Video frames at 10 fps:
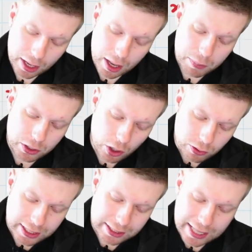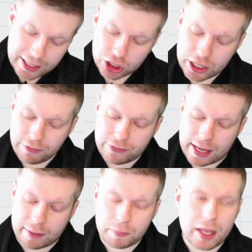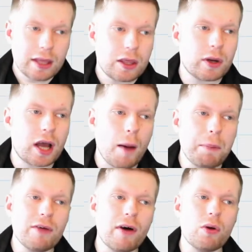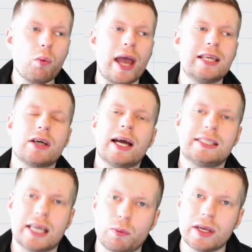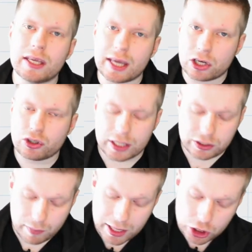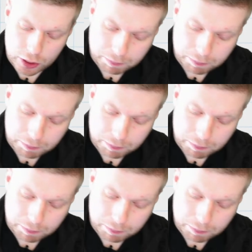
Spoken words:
But you notice that's shifting. There were a couple of other ways that I said we can get a transformation.